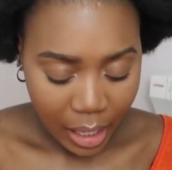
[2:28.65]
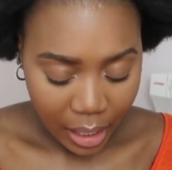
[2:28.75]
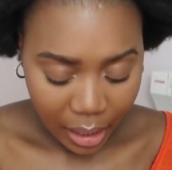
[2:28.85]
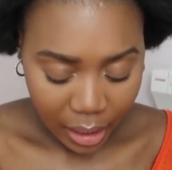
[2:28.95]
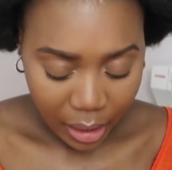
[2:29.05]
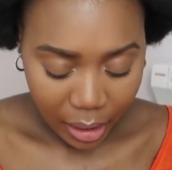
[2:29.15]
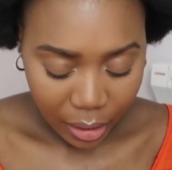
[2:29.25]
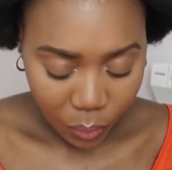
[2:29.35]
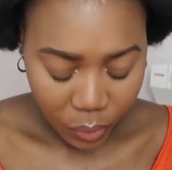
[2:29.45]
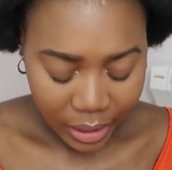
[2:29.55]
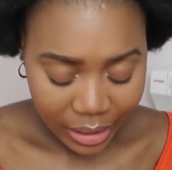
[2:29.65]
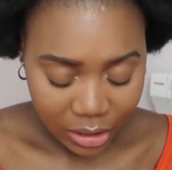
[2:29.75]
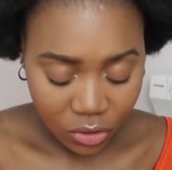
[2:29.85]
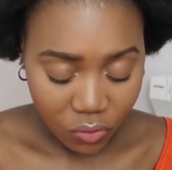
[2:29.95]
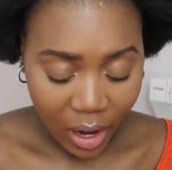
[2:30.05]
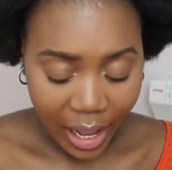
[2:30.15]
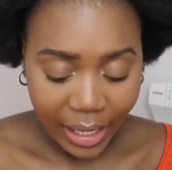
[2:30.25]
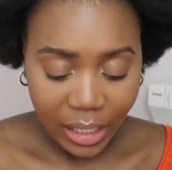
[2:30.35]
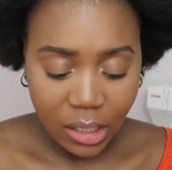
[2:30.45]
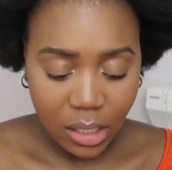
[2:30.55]
and when it's
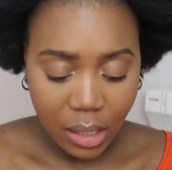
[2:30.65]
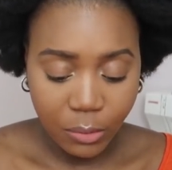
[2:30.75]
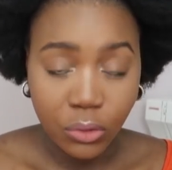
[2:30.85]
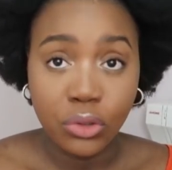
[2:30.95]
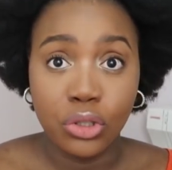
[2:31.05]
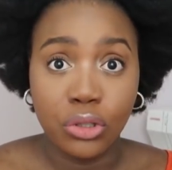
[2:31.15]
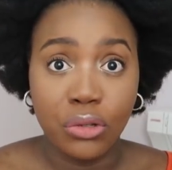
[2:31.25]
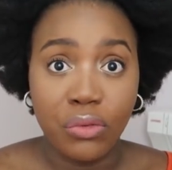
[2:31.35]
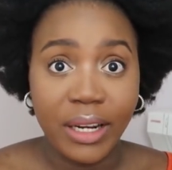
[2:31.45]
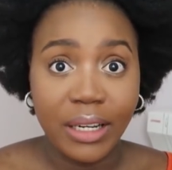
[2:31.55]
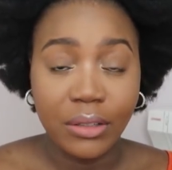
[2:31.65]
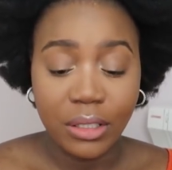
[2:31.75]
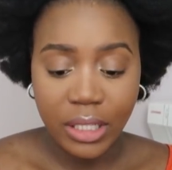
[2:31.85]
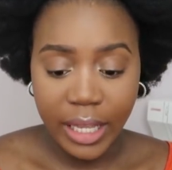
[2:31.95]
dried i'm going to show you right now the